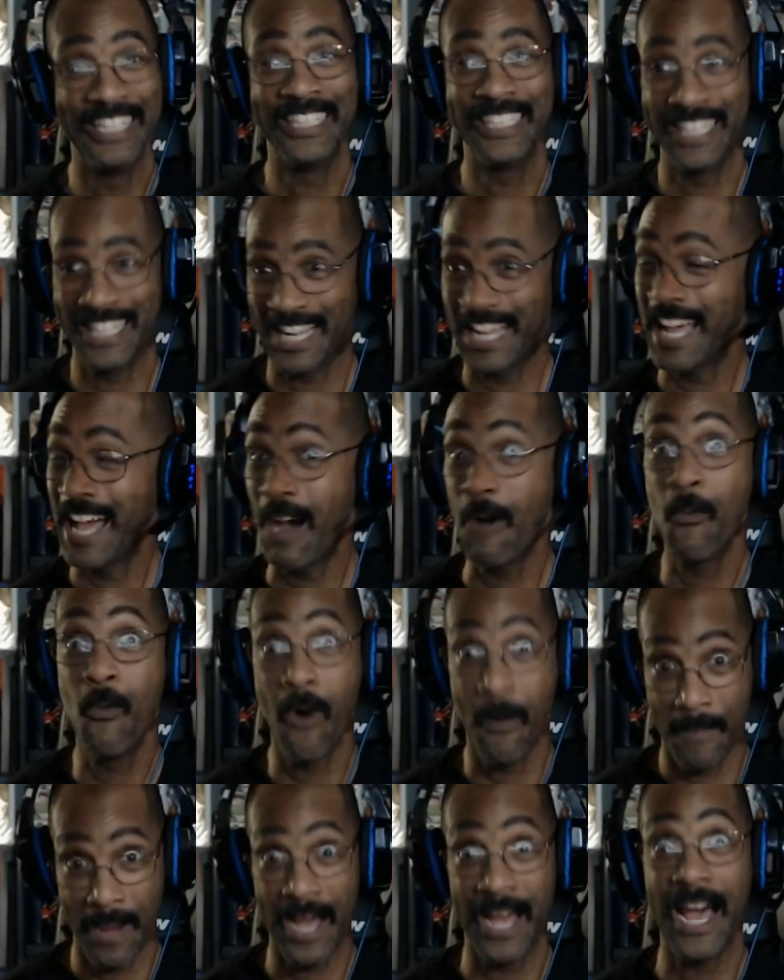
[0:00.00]
I want
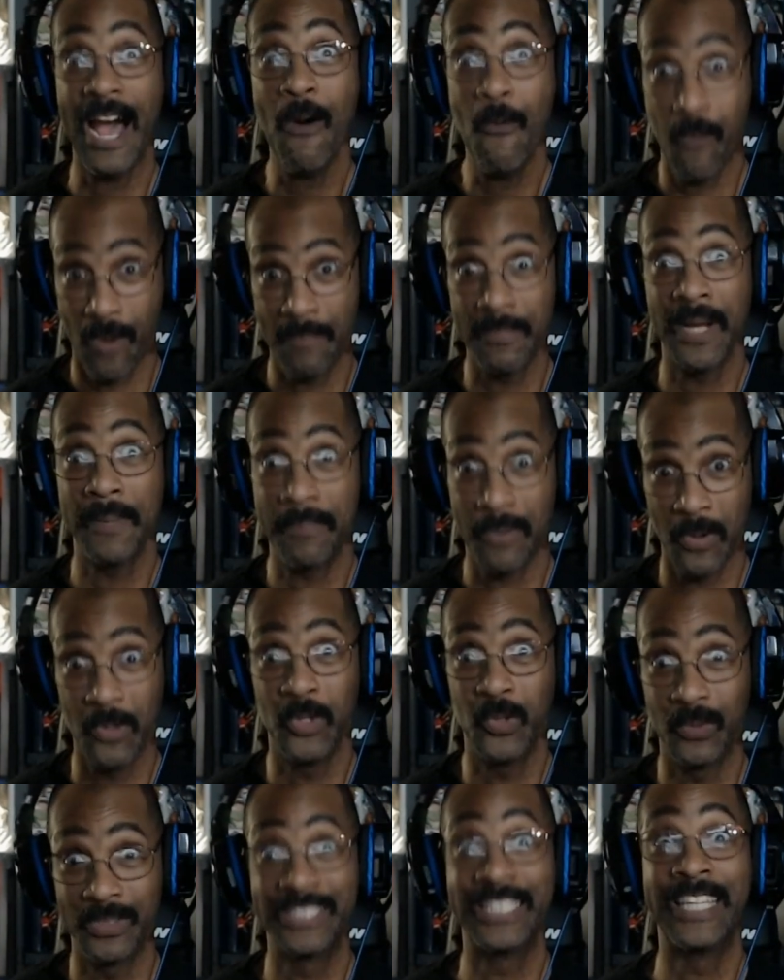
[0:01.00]
my
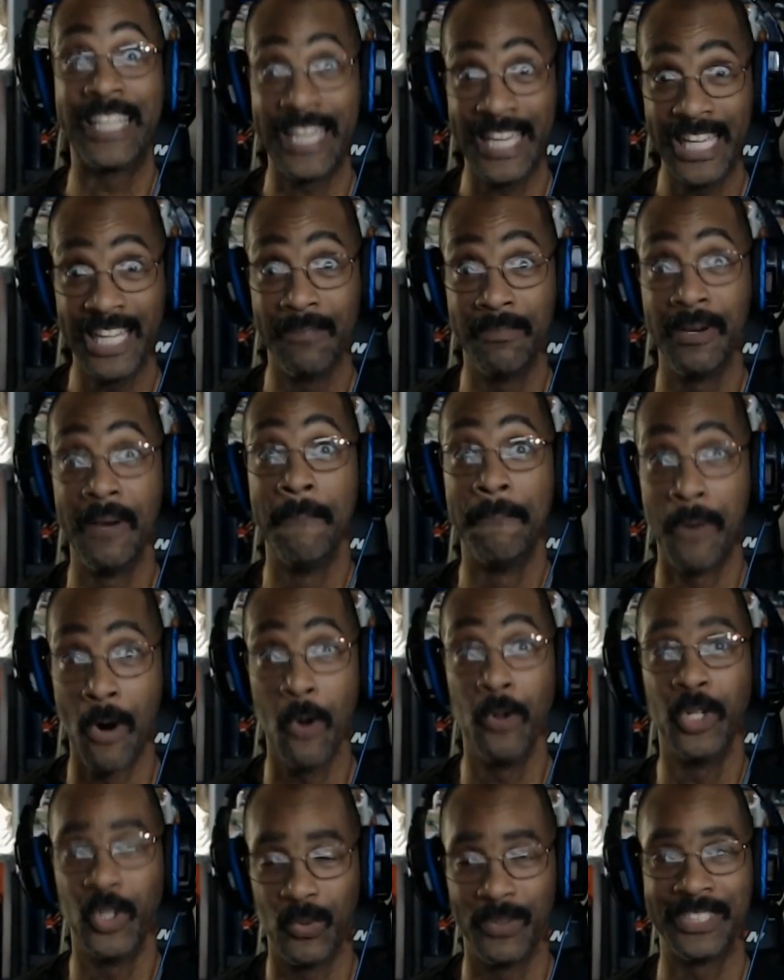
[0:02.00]
Polaris. Give
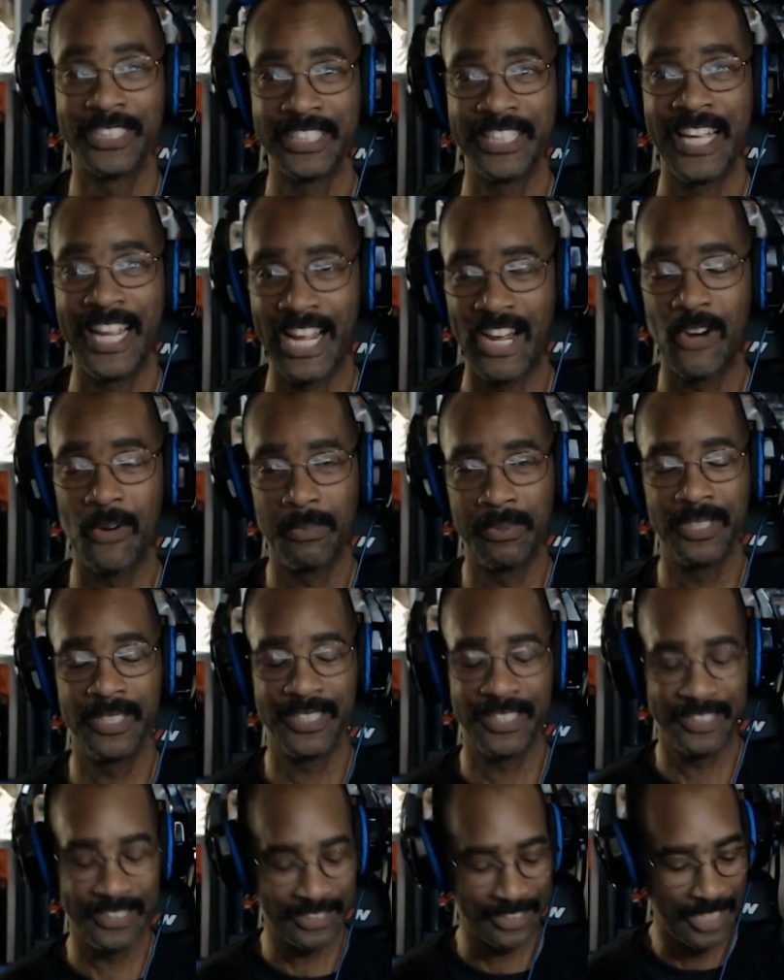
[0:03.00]
Polaris now,
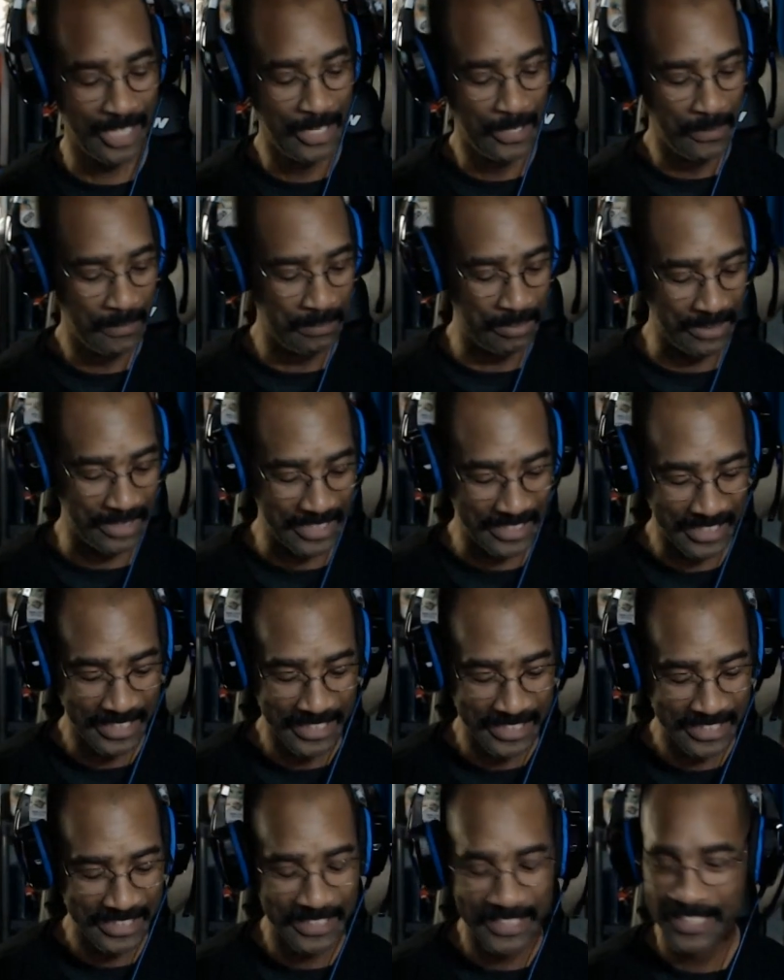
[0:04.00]
please. But
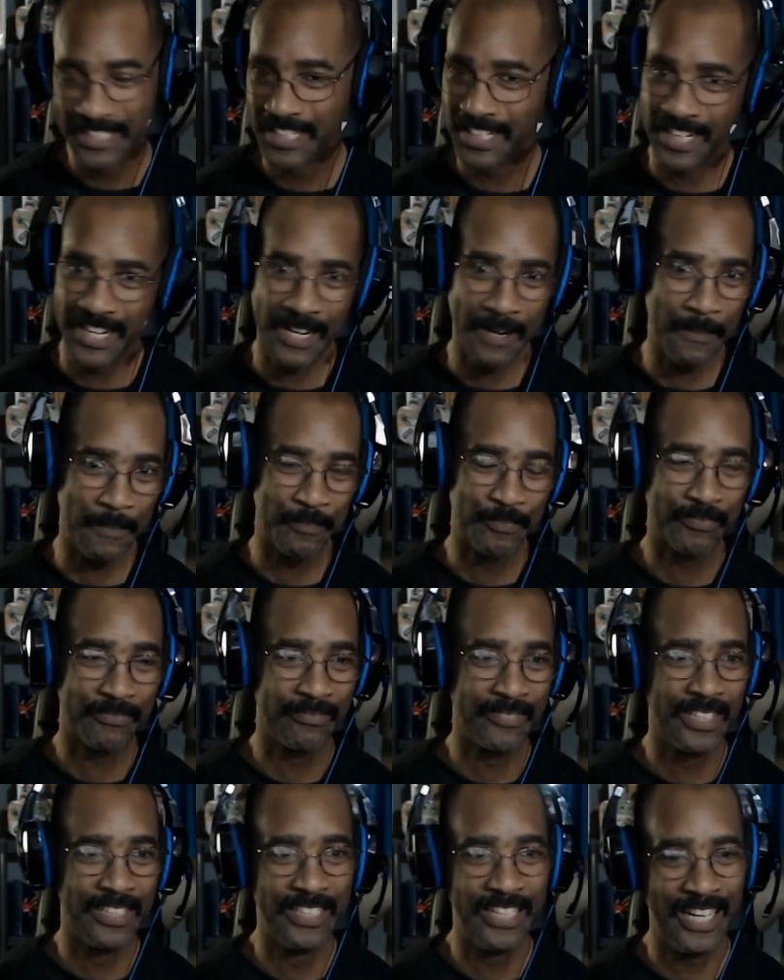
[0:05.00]
I
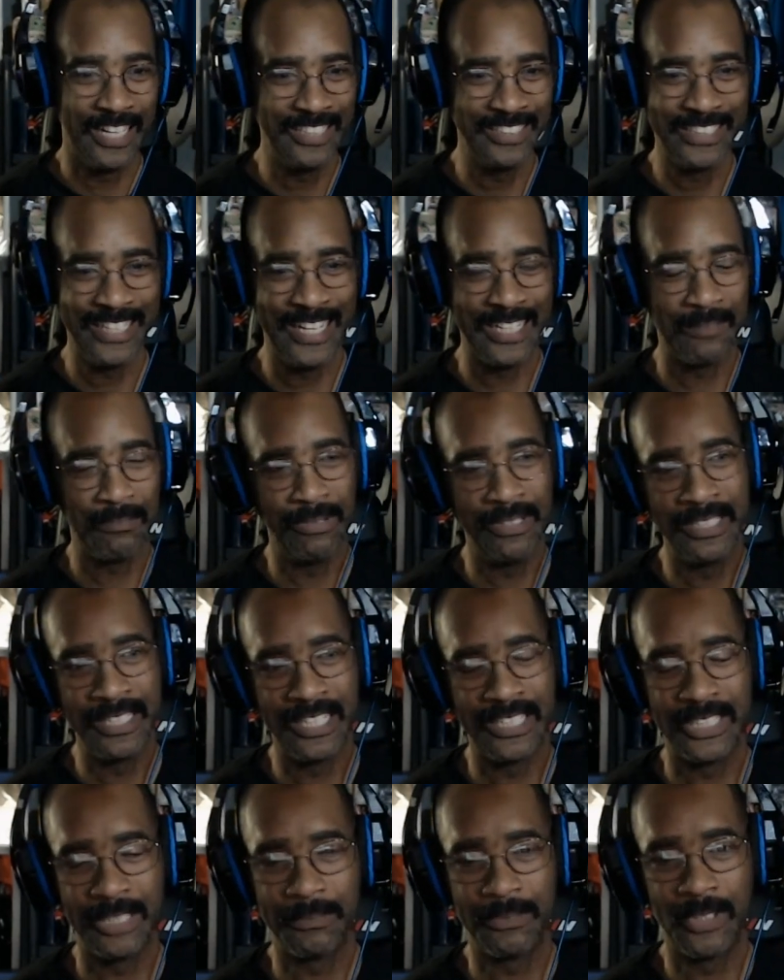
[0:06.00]
just had to bring that
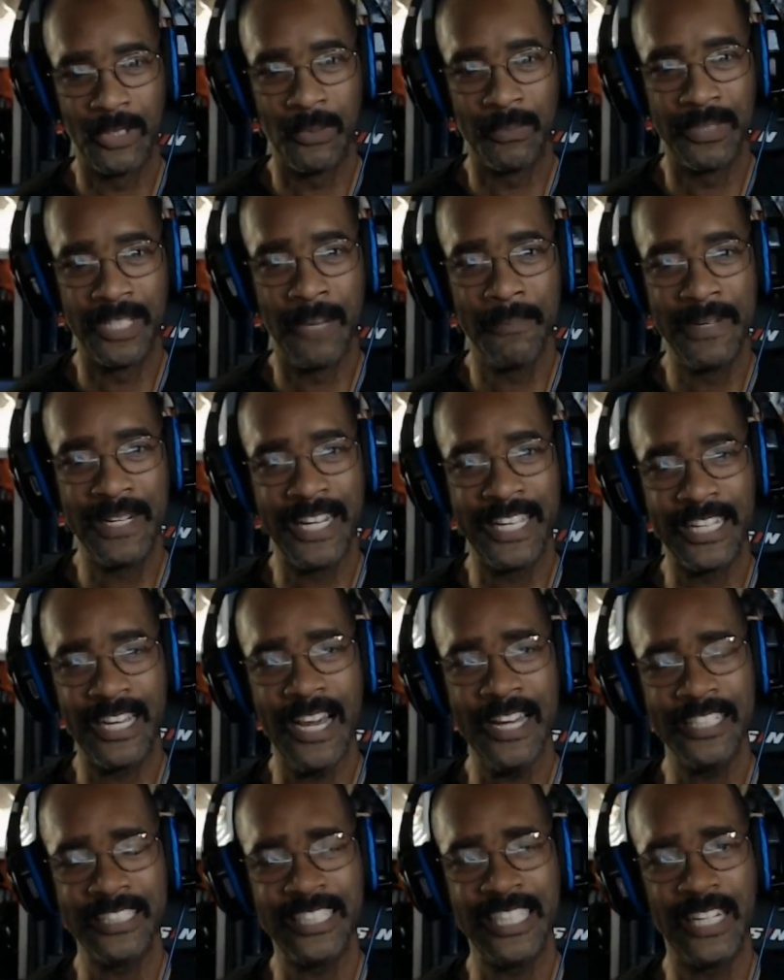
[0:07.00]
up though. But I mean, like,
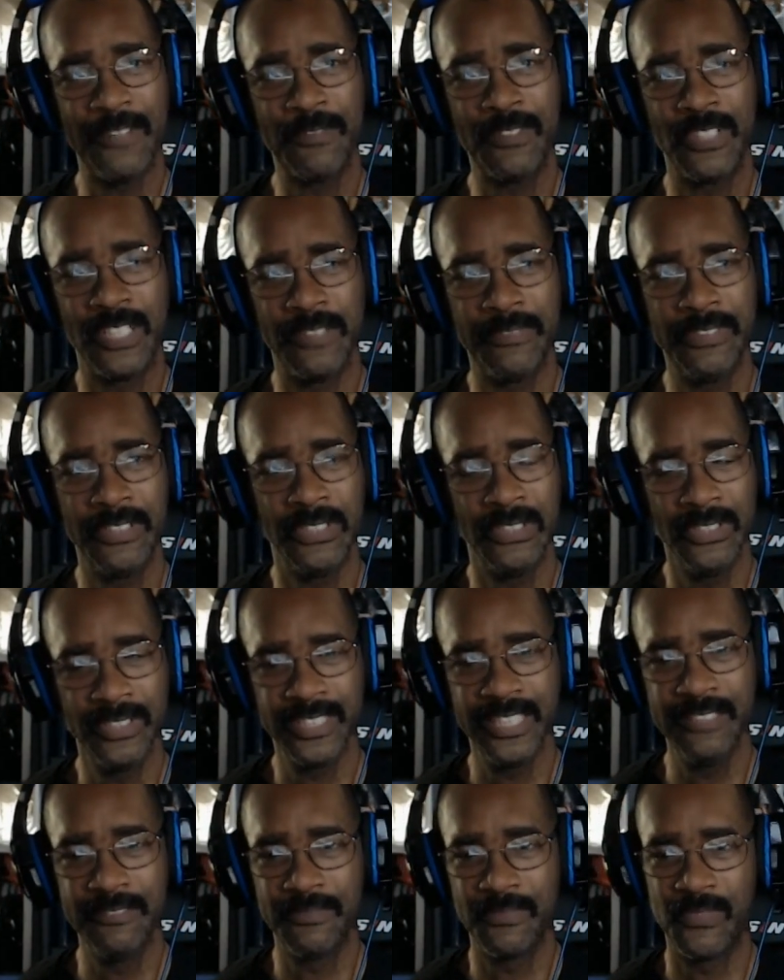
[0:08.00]
honestly, if you're
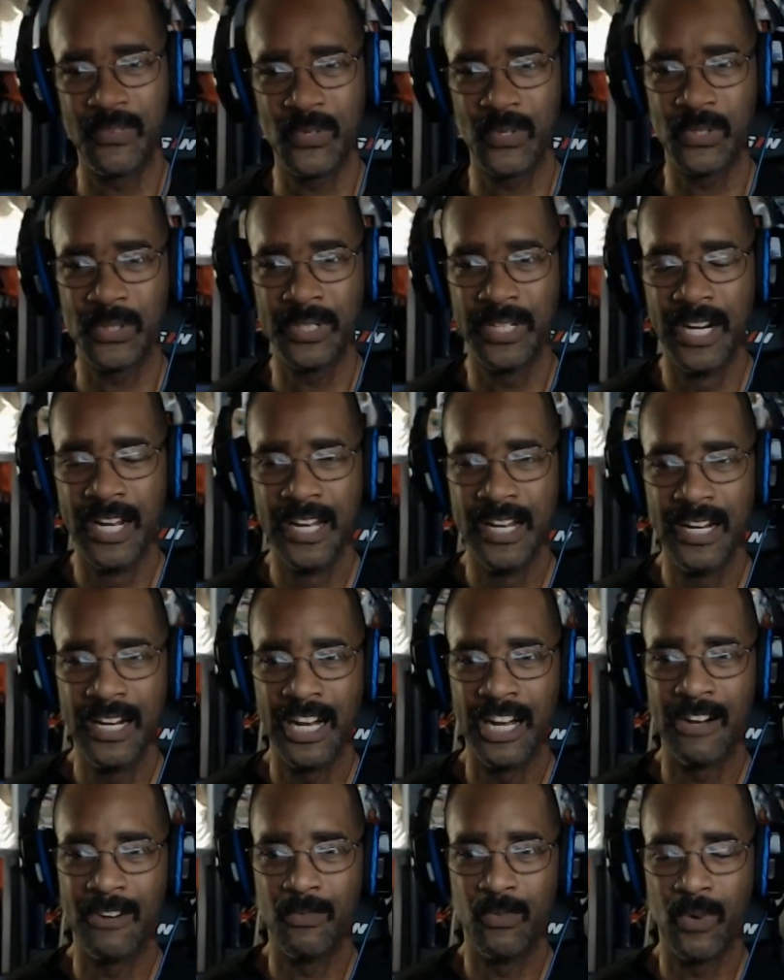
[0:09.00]
looking for
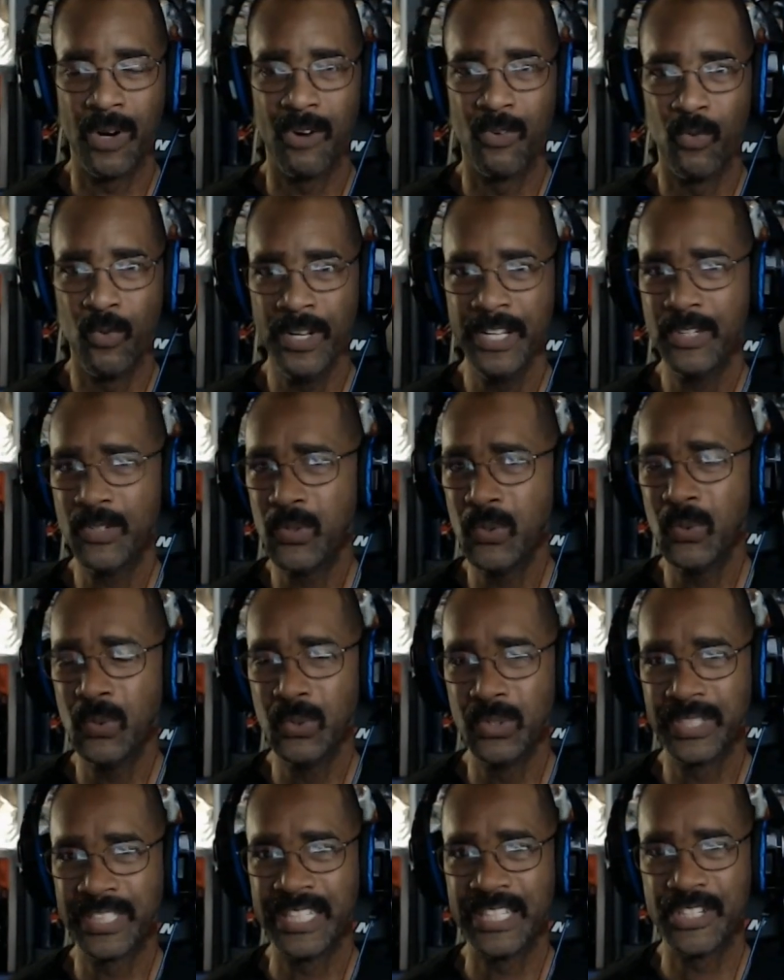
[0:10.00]
a really cool
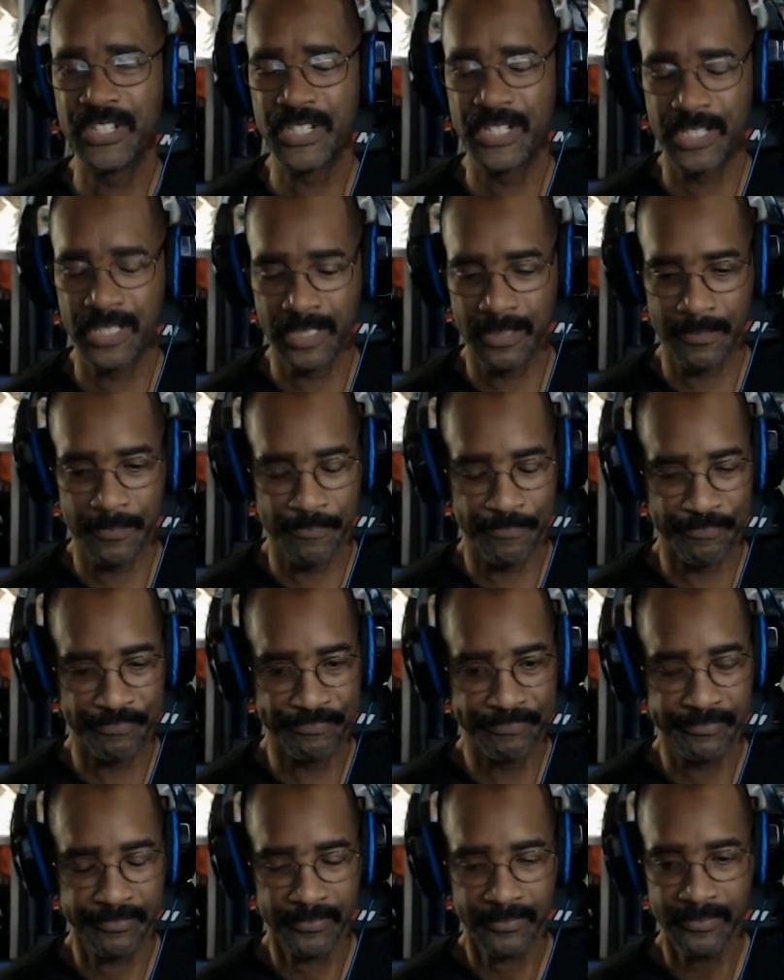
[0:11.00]
looking ship
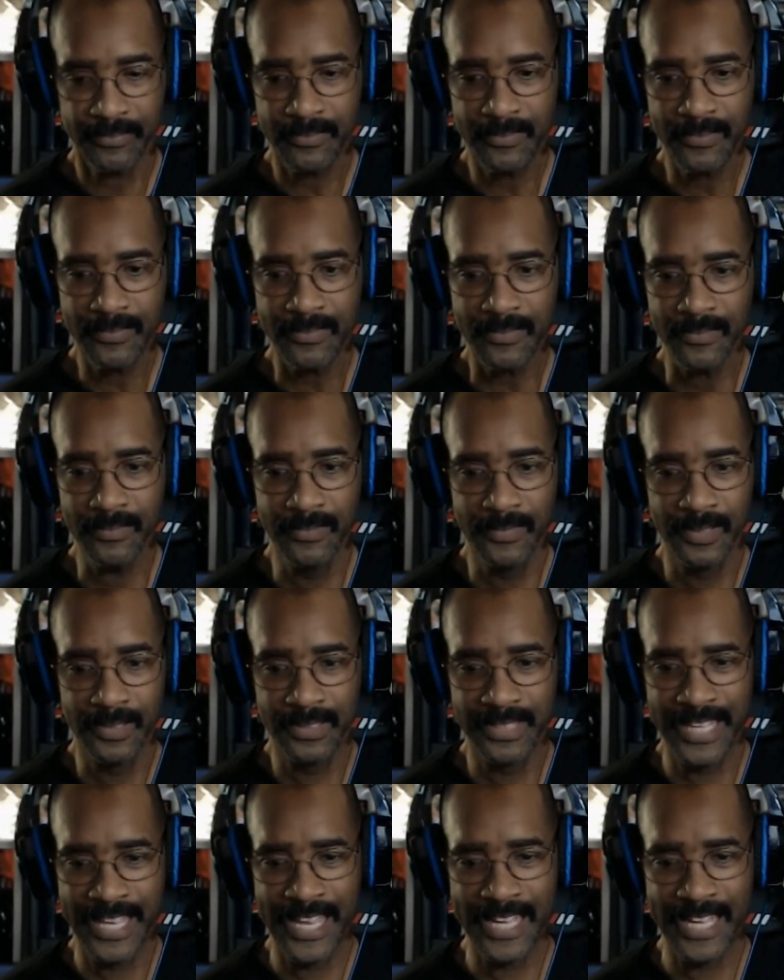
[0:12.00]
that